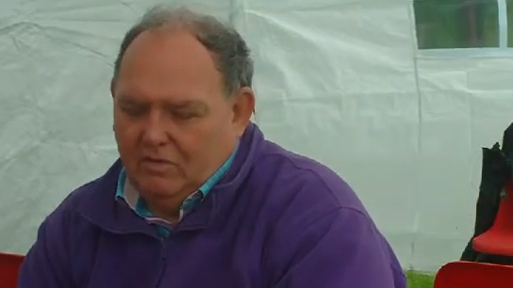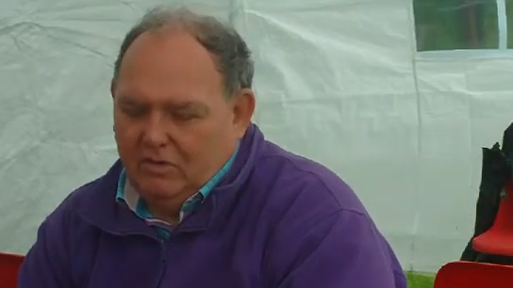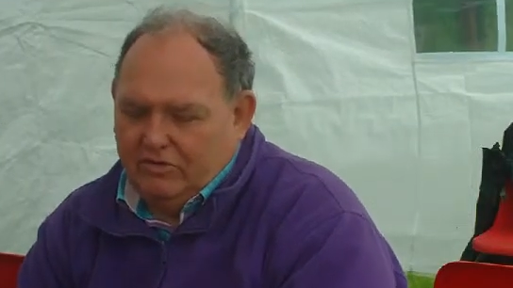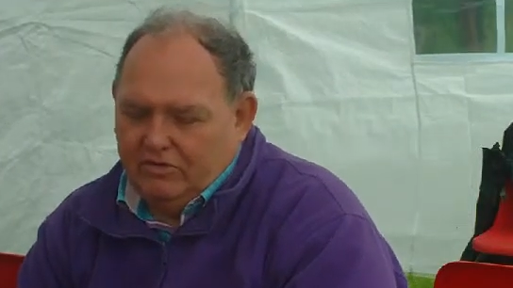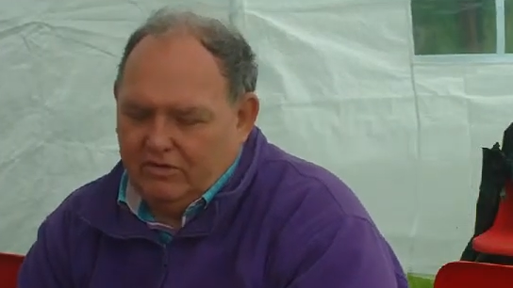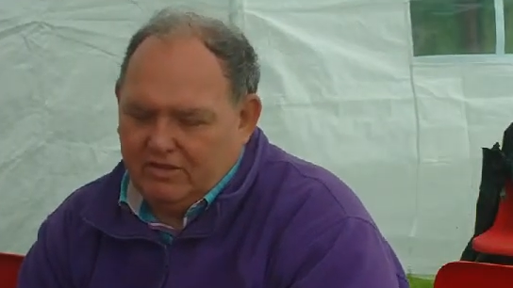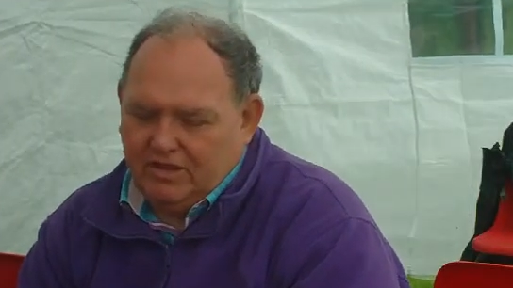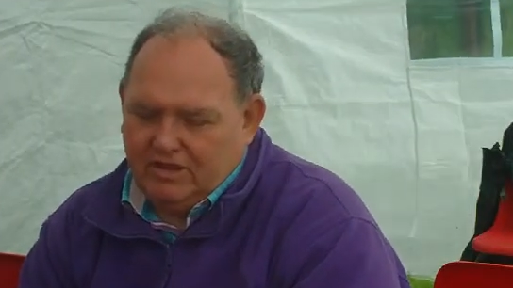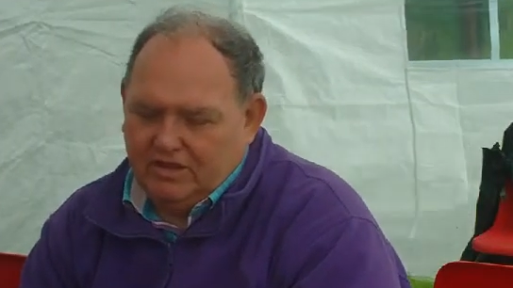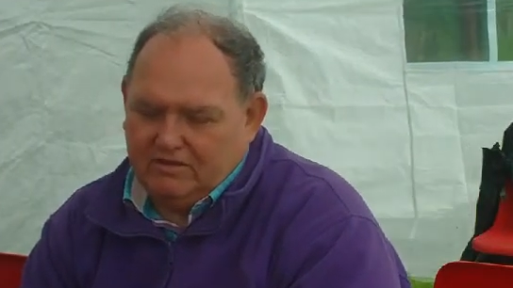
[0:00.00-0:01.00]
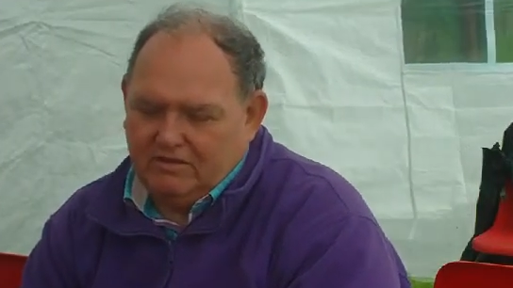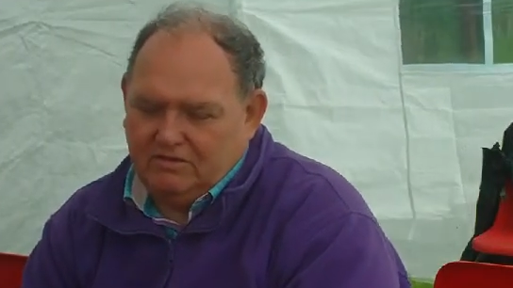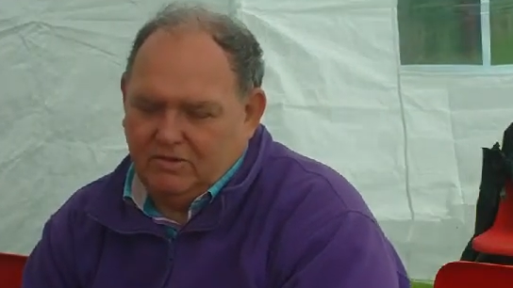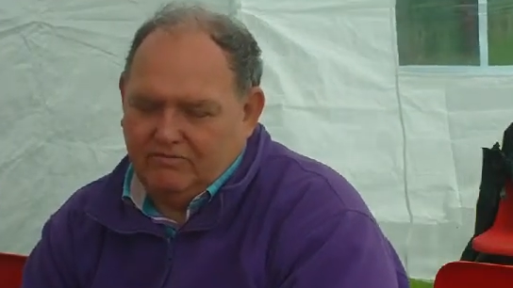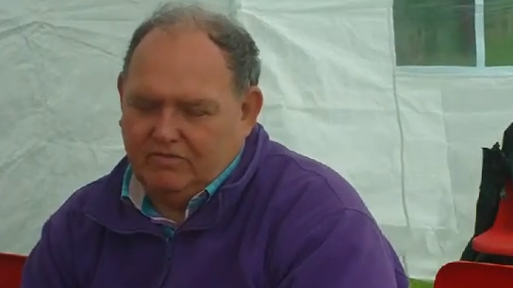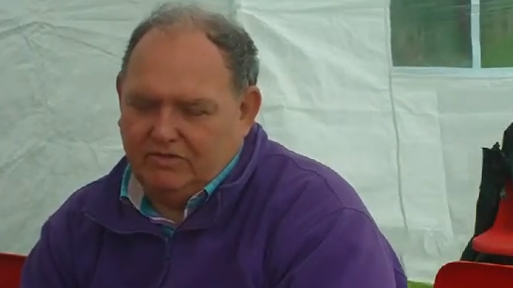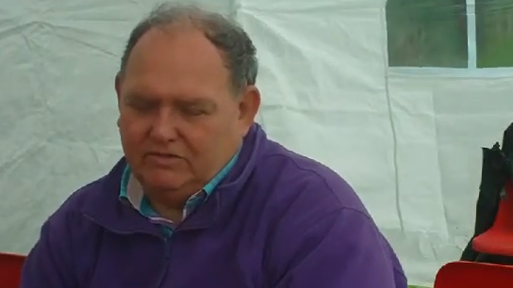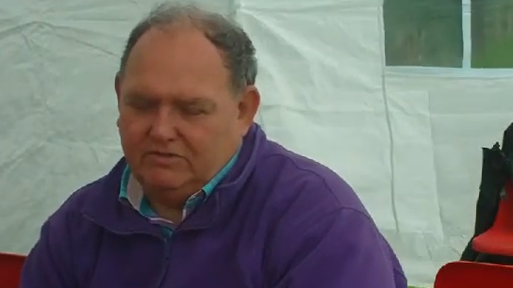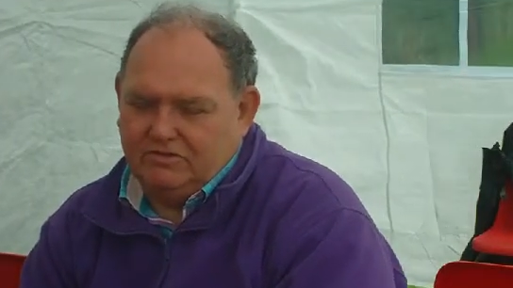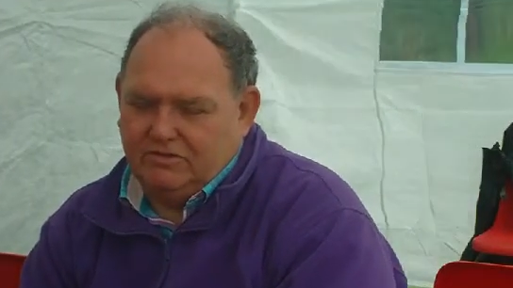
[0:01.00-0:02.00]
We're all connected to
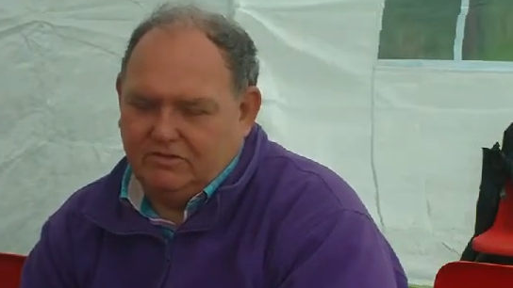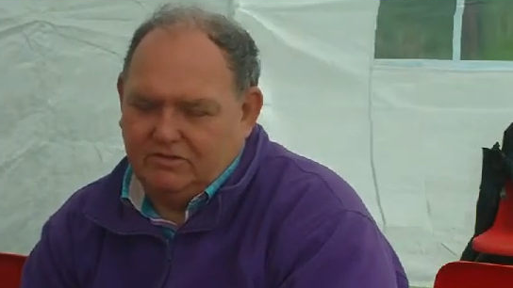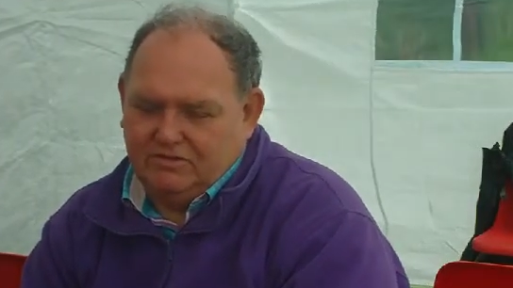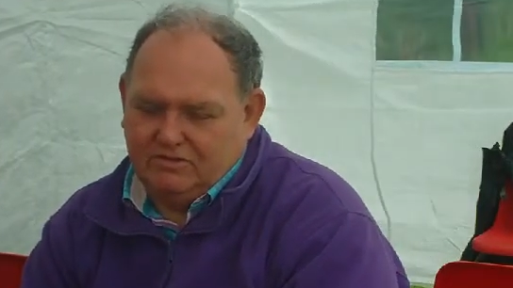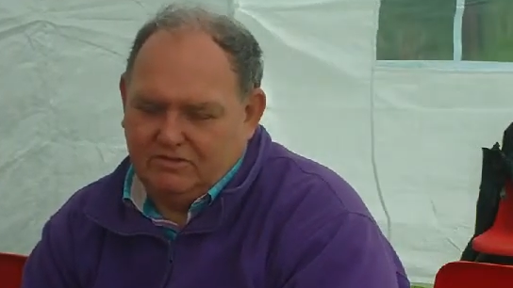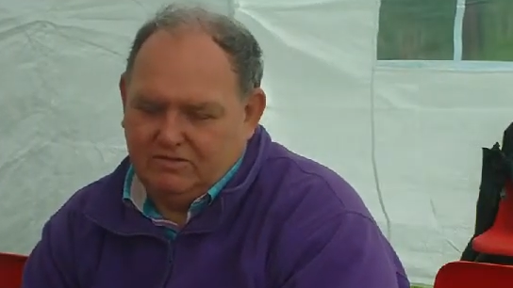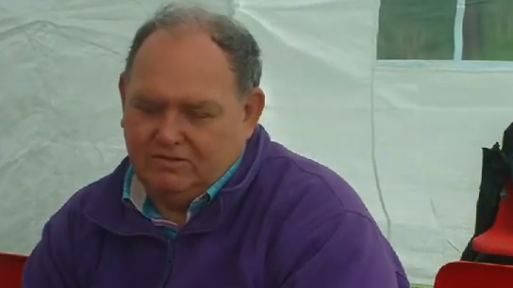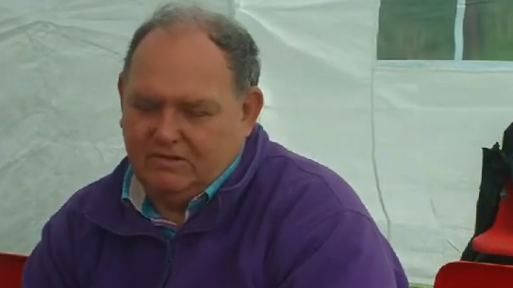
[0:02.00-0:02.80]
infinite source.